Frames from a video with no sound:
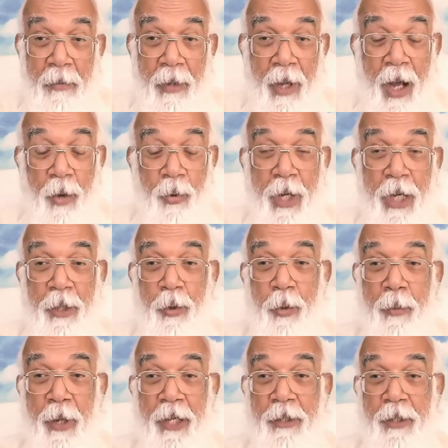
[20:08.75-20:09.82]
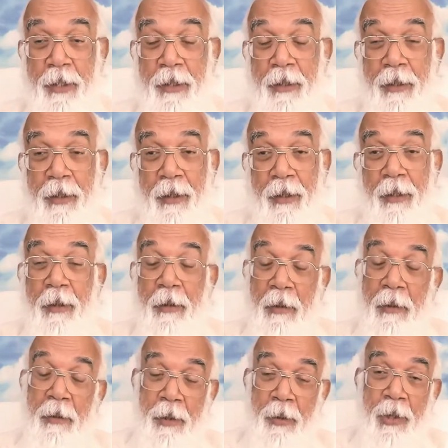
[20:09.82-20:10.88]
But how can you measure?
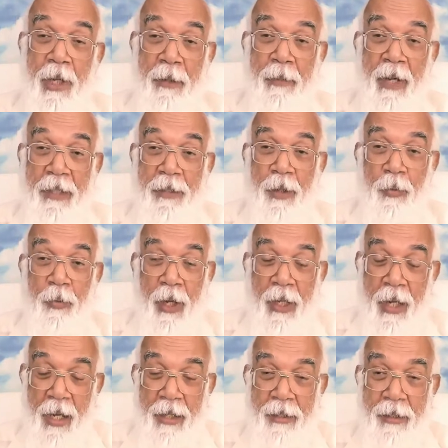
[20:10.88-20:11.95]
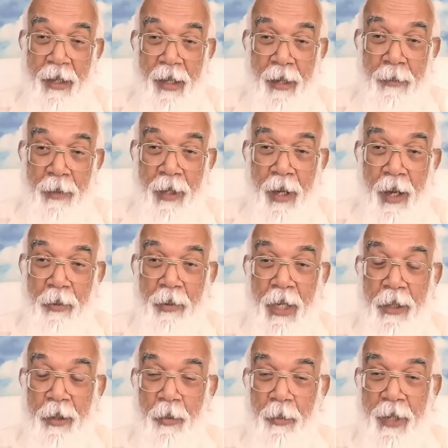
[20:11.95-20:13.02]
You can measure one asana, but how
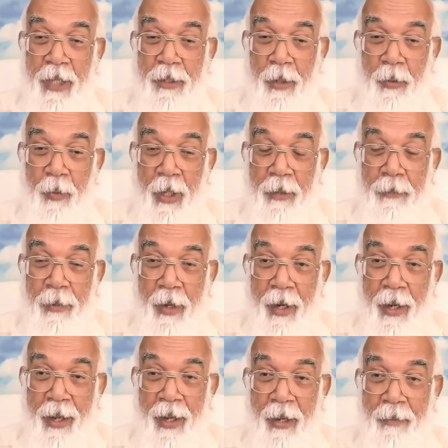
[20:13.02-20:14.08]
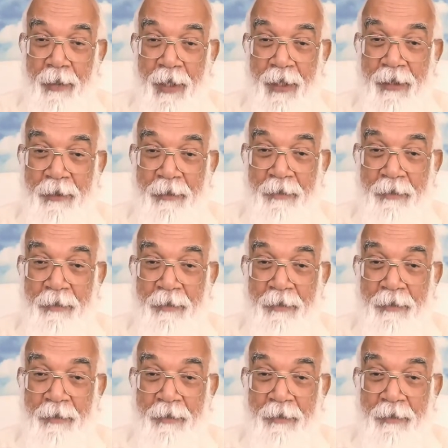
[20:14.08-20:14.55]
can you measure one pranayama?